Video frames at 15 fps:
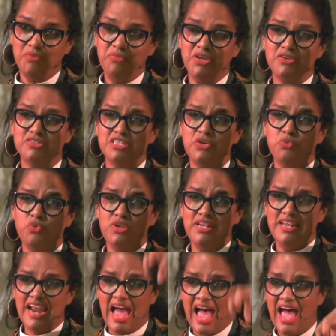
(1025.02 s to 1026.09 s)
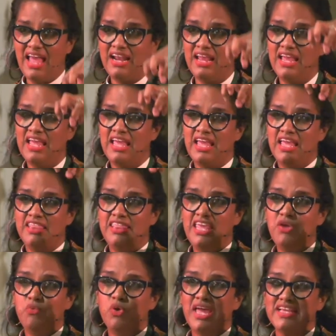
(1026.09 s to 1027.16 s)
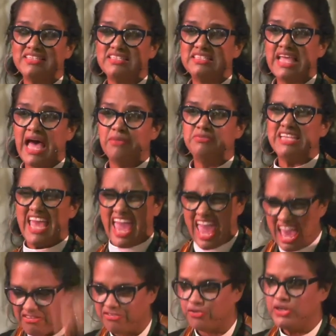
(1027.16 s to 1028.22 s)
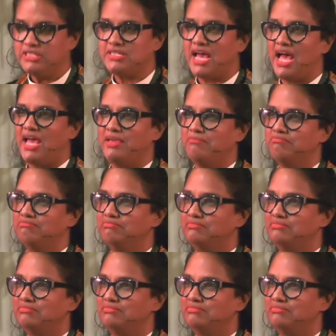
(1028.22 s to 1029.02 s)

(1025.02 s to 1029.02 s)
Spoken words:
Because he would get stopped every time.